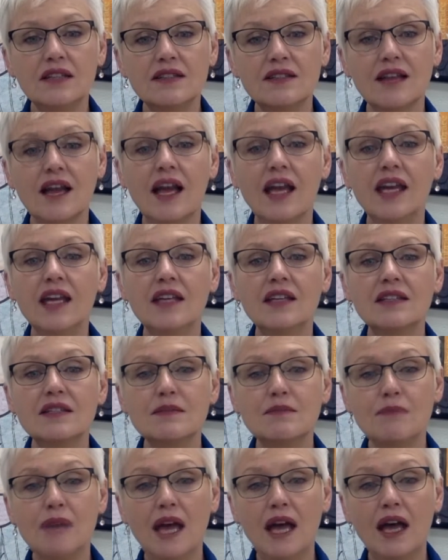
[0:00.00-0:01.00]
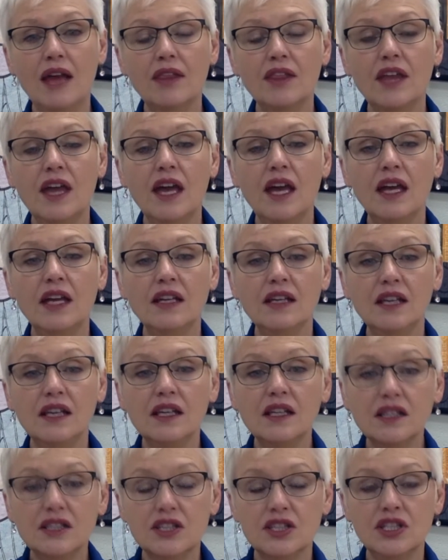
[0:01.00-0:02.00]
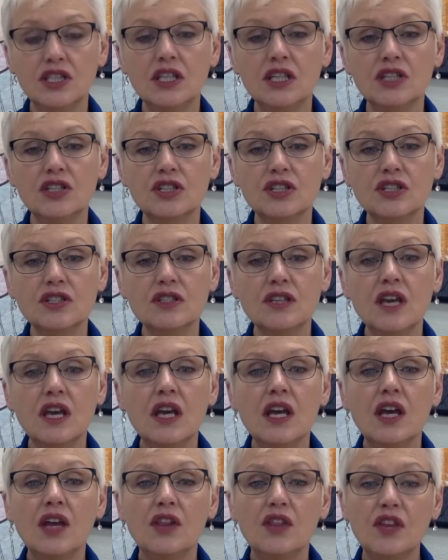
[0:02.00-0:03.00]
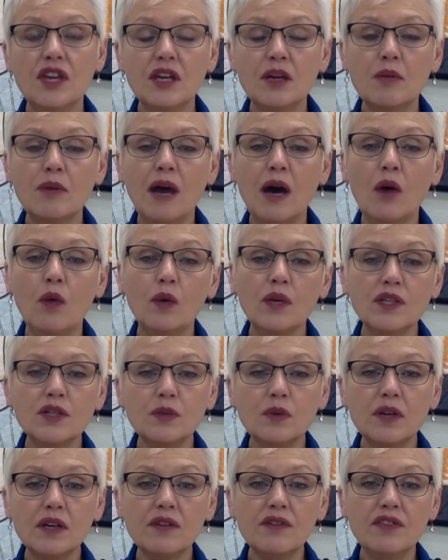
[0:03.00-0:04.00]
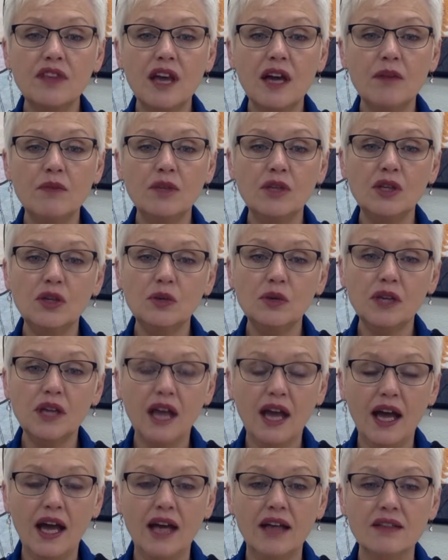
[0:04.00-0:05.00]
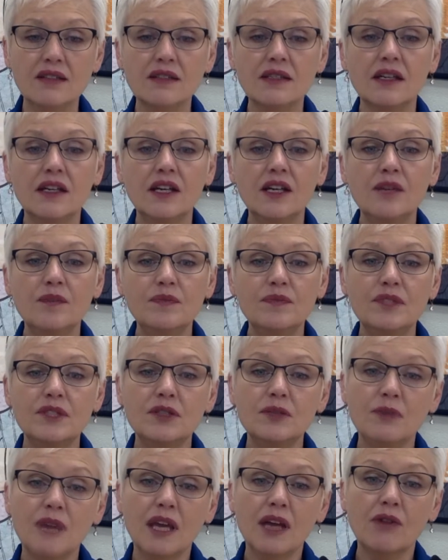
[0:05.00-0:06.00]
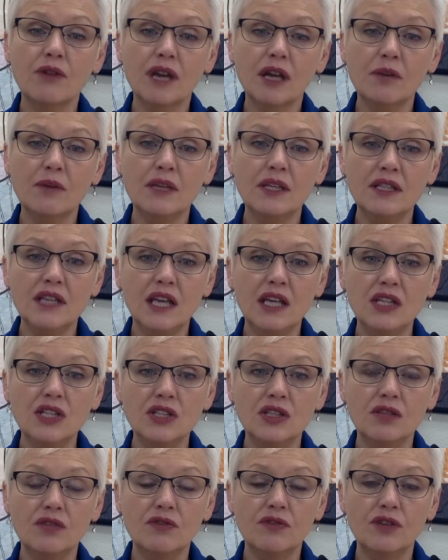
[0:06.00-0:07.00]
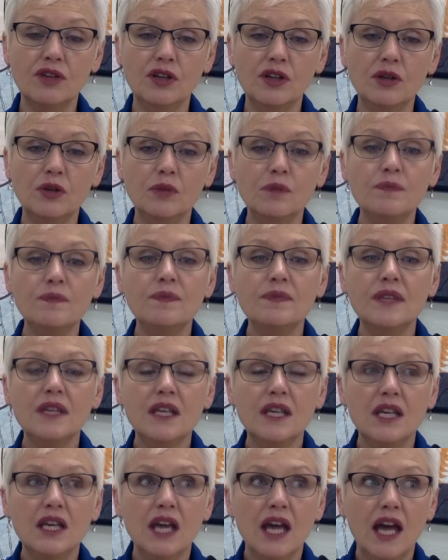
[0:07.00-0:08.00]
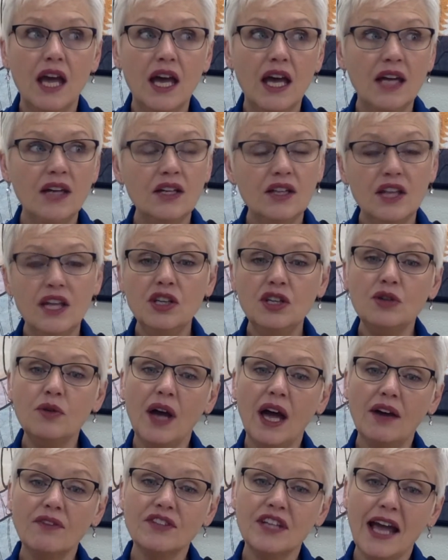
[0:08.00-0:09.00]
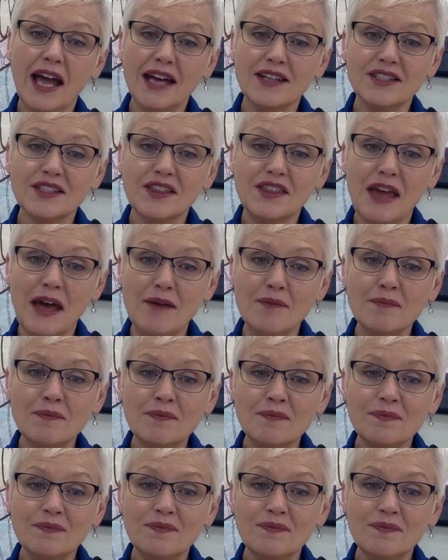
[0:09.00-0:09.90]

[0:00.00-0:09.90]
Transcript: science, math, and English teachers. Think about which one of them you would ask to make a recommendation for you. And then you have to ask them,